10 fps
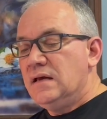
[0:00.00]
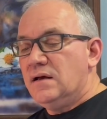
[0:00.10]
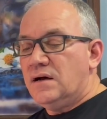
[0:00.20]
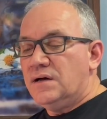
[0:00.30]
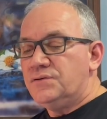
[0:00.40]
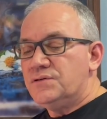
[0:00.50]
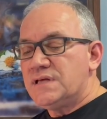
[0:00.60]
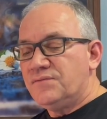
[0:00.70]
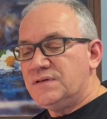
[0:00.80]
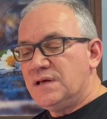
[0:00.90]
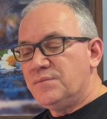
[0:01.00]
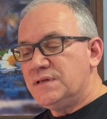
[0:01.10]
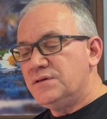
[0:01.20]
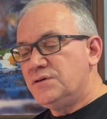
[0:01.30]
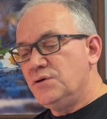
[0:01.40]
others have
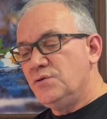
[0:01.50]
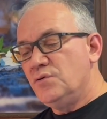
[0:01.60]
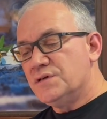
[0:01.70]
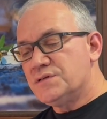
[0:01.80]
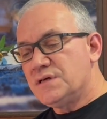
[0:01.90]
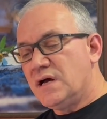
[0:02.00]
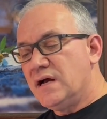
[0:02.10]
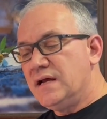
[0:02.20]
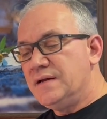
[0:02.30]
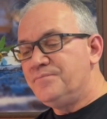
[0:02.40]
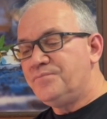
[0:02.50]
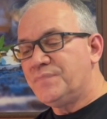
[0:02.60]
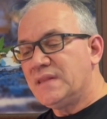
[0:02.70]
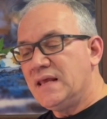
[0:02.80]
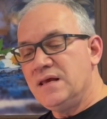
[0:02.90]
attempted to assign
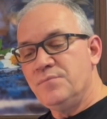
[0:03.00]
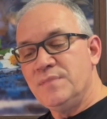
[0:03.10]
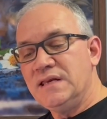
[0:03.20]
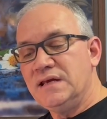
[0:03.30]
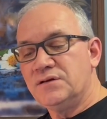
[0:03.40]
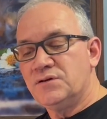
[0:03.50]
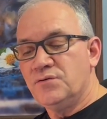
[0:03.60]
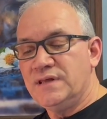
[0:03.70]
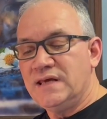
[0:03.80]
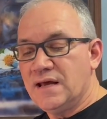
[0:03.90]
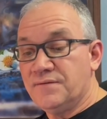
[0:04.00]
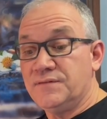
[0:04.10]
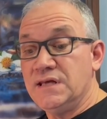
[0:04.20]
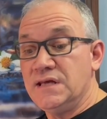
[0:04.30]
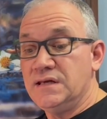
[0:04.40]
a meaning to the
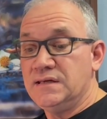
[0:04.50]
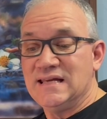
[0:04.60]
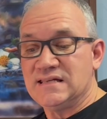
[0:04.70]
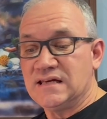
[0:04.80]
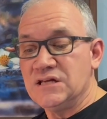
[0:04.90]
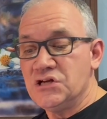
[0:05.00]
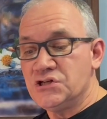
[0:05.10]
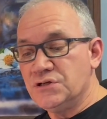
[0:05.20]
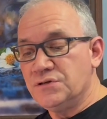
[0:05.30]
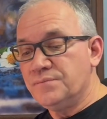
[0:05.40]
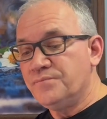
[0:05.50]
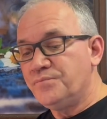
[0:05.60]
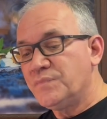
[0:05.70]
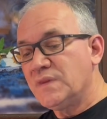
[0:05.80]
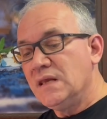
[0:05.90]
FD designation.
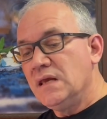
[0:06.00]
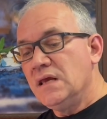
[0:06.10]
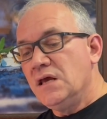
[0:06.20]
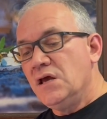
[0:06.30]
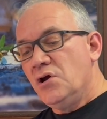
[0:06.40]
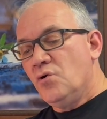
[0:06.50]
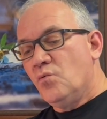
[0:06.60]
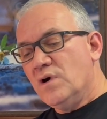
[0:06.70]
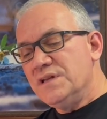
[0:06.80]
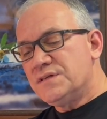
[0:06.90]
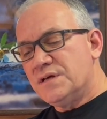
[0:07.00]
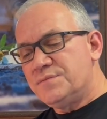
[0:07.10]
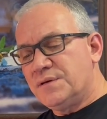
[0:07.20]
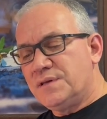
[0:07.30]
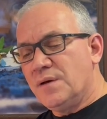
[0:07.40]
One
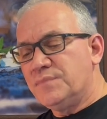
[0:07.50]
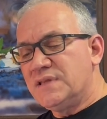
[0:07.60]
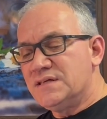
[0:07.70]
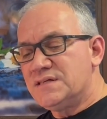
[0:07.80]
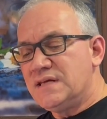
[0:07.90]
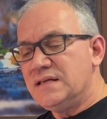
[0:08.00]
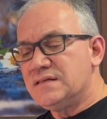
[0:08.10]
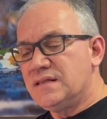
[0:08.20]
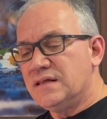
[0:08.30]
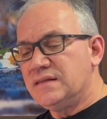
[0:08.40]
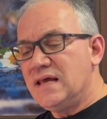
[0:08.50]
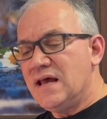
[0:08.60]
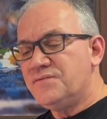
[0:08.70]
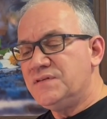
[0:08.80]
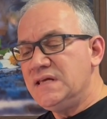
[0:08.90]
such attempt states that the
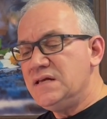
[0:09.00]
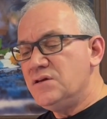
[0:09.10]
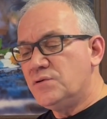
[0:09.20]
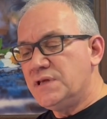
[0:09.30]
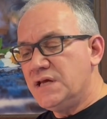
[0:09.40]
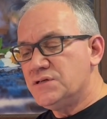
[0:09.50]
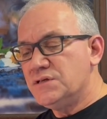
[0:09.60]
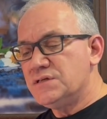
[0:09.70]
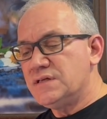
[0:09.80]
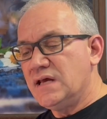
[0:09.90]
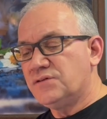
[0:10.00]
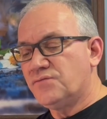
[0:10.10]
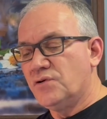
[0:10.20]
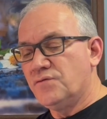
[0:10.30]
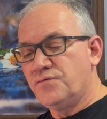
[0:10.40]
FD notation stands
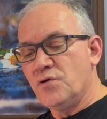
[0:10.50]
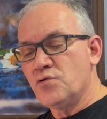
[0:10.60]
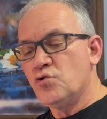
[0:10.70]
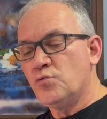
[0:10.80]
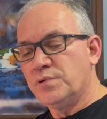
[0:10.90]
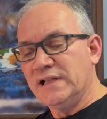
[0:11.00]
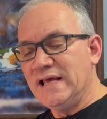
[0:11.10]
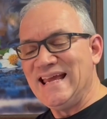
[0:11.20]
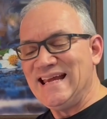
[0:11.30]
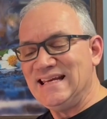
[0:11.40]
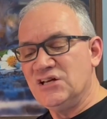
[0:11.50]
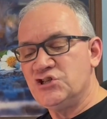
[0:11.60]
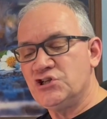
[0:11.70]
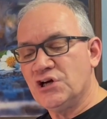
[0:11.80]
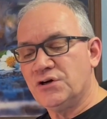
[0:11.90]
for focal plane
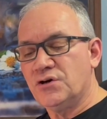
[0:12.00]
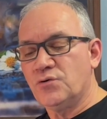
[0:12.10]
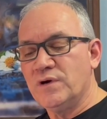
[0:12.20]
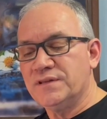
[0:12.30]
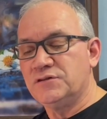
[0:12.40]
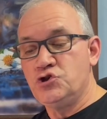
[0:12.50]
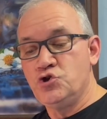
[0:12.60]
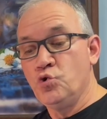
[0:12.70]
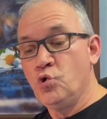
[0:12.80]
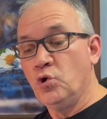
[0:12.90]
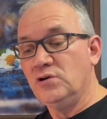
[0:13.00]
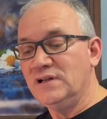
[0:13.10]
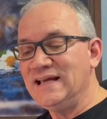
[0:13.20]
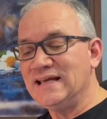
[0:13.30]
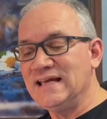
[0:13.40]
shutter with dual
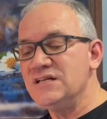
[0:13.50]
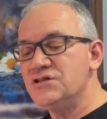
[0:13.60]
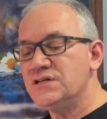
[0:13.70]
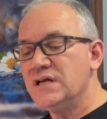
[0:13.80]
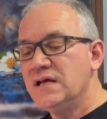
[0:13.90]
linkage